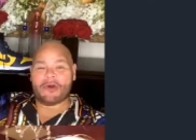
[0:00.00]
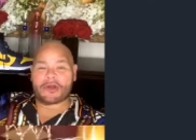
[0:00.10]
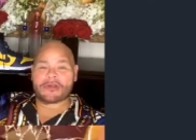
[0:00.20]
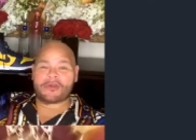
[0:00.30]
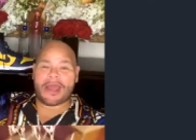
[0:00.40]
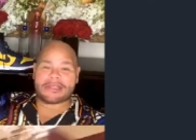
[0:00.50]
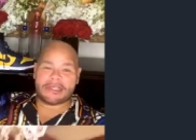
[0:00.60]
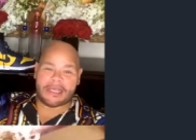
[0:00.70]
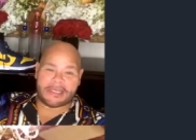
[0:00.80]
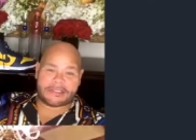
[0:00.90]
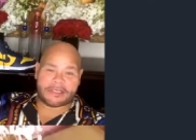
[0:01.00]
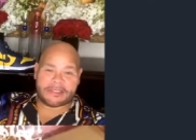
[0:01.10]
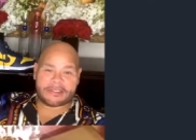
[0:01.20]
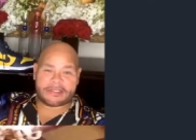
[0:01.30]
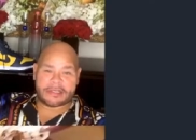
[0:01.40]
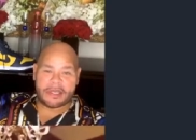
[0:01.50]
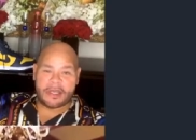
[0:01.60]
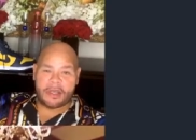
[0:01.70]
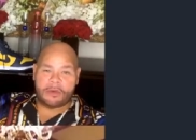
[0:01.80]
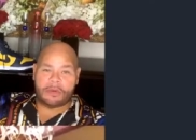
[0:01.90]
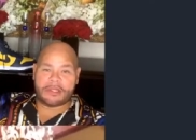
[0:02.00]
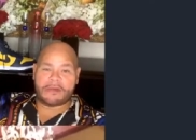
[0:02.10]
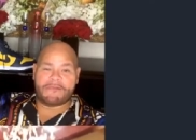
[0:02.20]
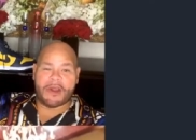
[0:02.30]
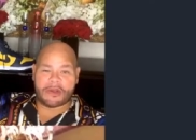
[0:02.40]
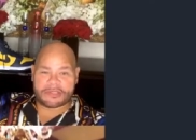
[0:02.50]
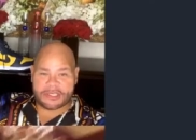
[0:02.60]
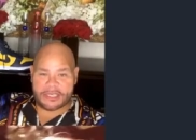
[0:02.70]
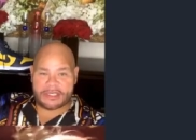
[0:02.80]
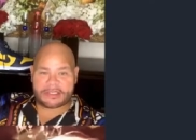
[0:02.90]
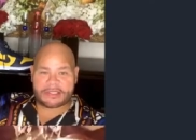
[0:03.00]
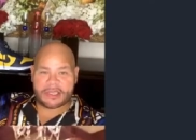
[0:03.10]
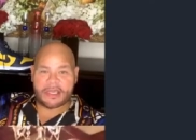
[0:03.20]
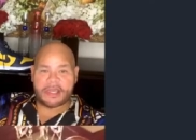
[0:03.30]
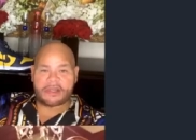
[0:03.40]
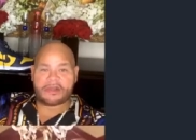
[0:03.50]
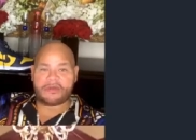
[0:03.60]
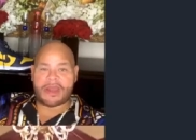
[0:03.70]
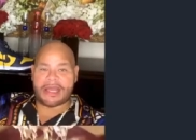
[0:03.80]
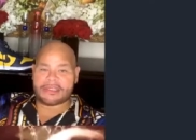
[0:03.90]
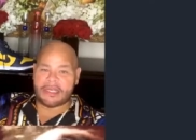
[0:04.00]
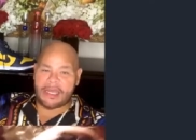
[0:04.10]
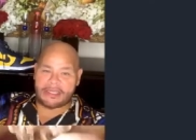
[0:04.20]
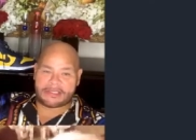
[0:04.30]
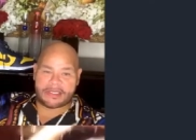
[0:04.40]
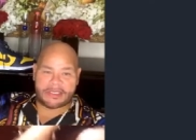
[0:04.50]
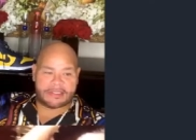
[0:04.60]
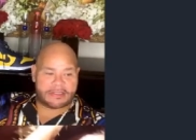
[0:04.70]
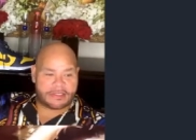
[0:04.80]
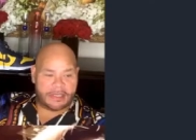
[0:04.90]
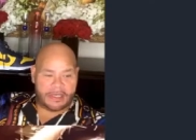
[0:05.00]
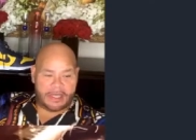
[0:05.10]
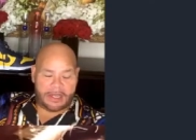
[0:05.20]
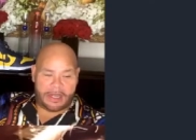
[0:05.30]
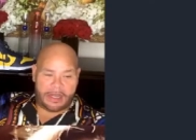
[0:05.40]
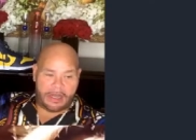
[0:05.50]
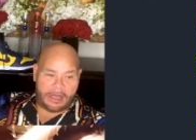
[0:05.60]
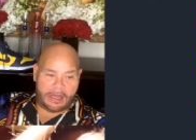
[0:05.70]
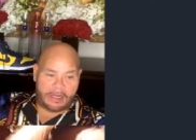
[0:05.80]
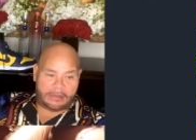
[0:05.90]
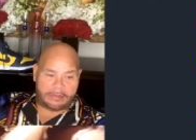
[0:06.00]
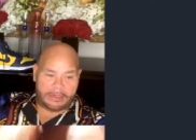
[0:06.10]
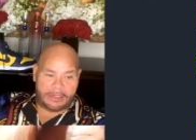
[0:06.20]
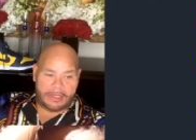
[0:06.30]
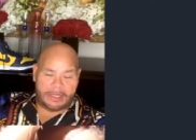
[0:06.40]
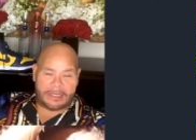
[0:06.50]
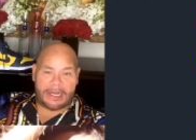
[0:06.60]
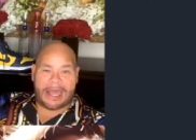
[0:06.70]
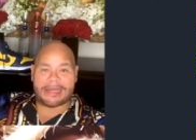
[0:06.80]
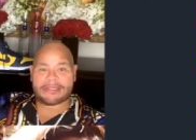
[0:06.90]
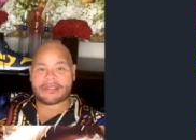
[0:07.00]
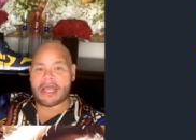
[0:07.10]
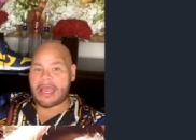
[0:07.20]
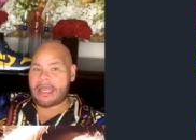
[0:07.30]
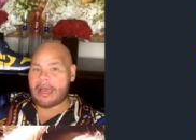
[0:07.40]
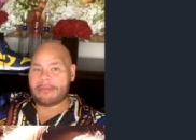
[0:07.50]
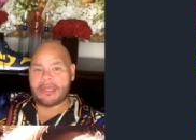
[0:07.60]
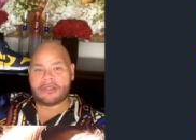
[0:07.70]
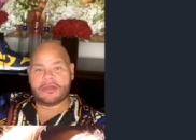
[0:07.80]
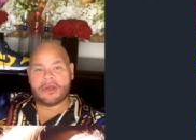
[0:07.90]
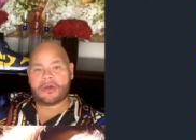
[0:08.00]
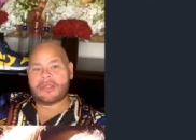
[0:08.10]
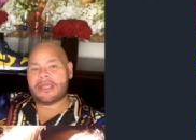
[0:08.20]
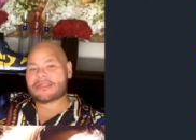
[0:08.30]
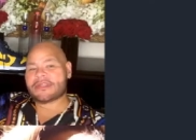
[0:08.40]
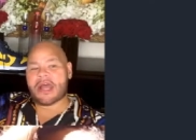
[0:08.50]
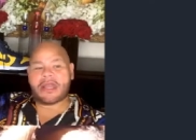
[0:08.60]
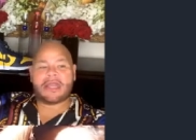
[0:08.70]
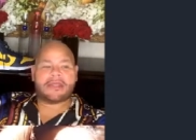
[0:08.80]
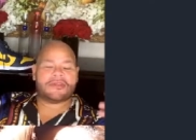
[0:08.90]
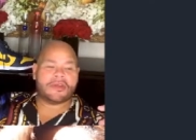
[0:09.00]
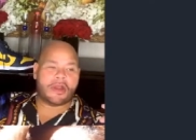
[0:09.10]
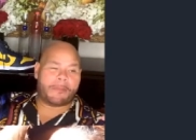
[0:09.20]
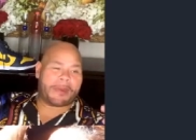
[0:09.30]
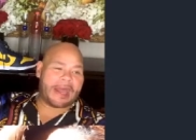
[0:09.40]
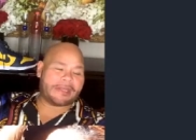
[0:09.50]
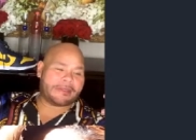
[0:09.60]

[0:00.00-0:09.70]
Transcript: all, congratulations with the Verzuz. Congratulations. Gladys Knight. I mean, you know, it's not, you know, Patti,